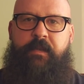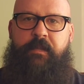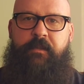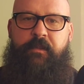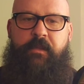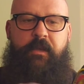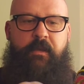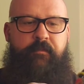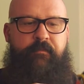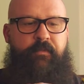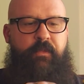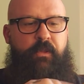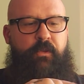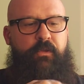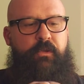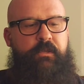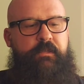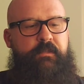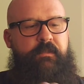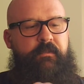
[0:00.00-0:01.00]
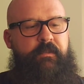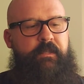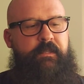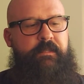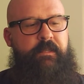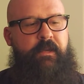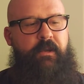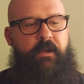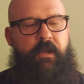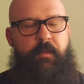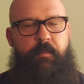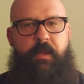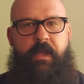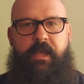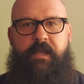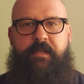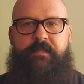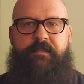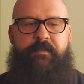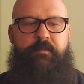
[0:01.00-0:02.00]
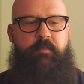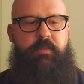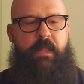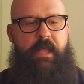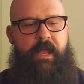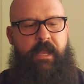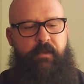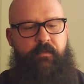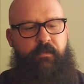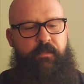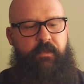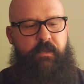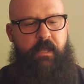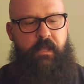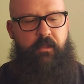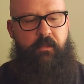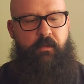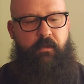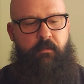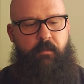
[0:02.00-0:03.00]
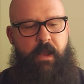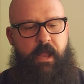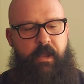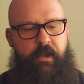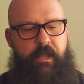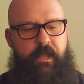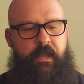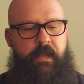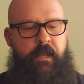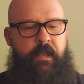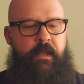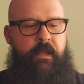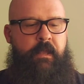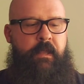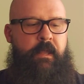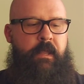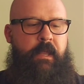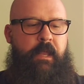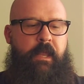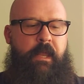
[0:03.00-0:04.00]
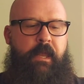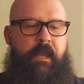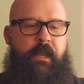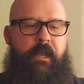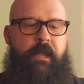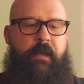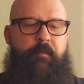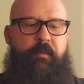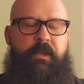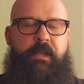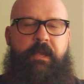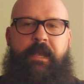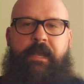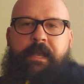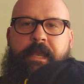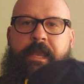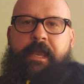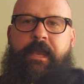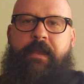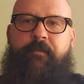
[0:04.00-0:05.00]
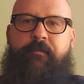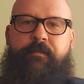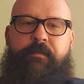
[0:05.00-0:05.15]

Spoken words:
I love the looks of this NRA patch. It's black with yellow around it. And but yeah, I can't